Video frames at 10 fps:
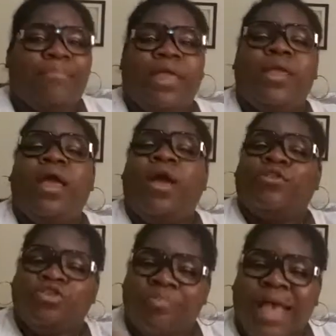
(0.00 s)
I mean,
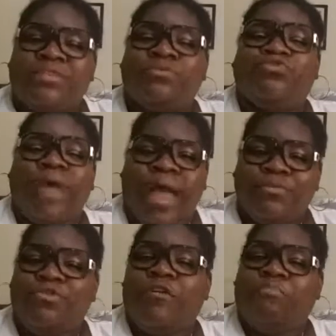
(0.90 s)
to my
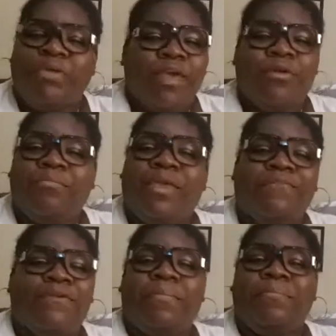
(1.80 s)
subscribers who have been with me
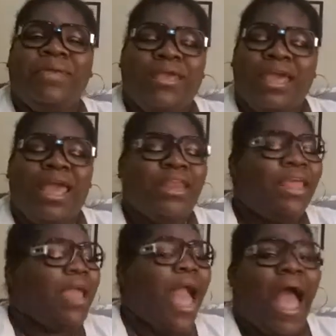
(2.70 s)
from the
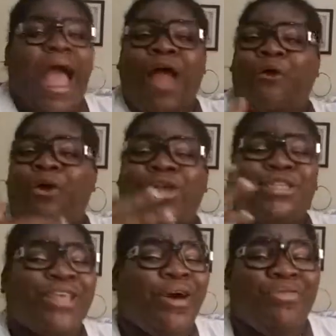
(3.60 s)
beginning, I
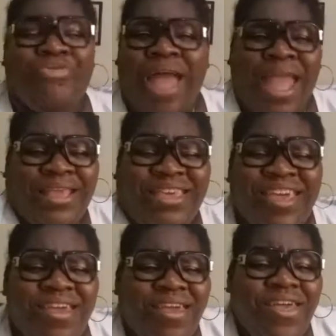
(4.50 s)
also thank
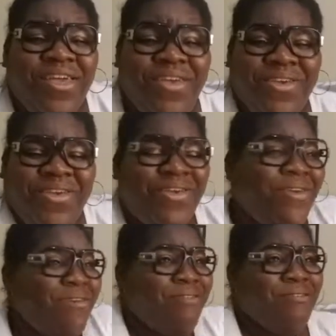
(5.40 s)

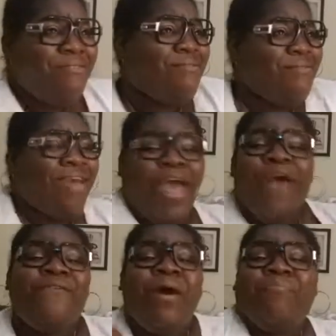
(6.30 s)
you
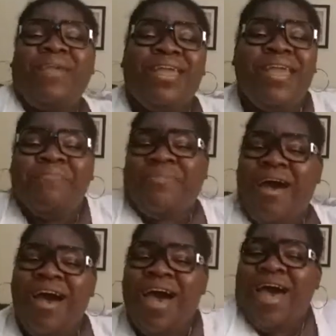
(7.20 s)
for being
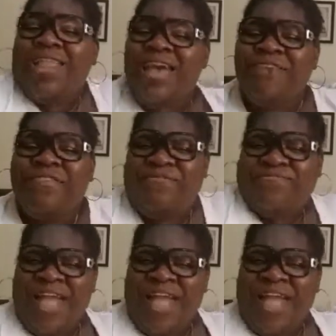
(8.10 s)
part of the